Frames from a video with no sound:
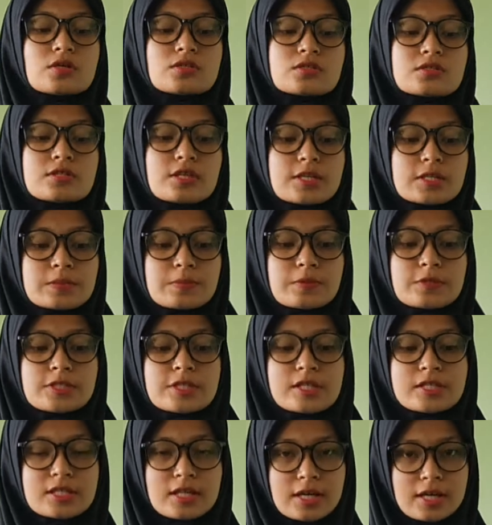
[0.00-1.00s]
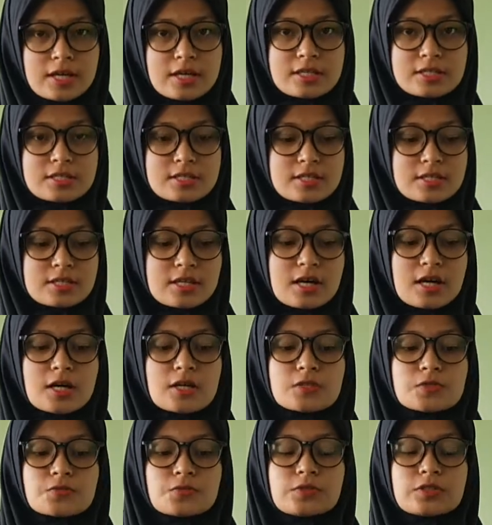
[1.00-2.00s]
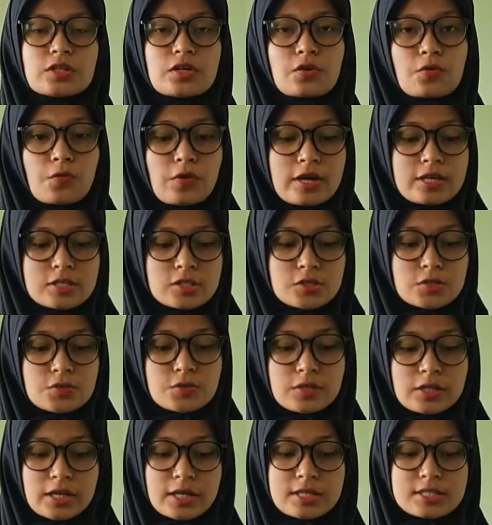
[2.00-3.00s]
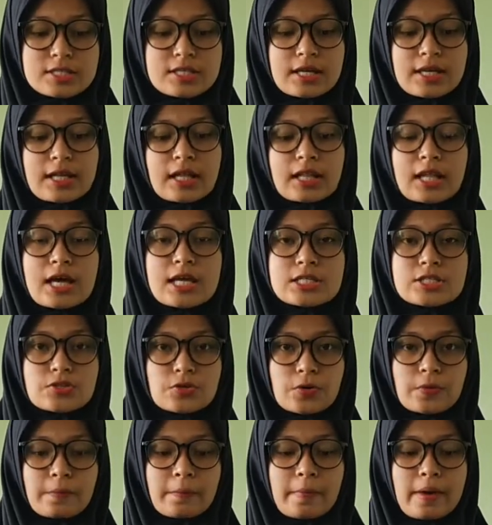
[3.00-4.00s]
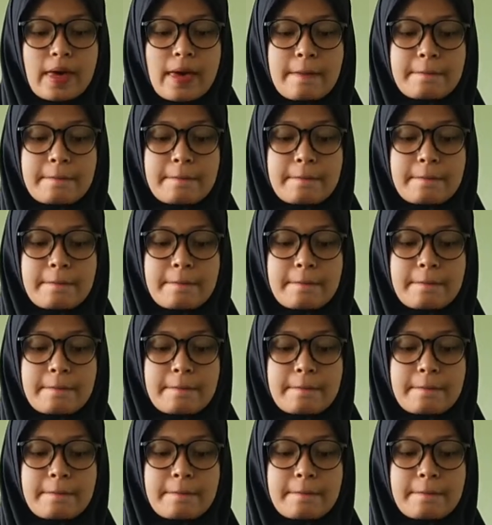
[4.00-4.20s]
today's motion is this house would arrange students in classroom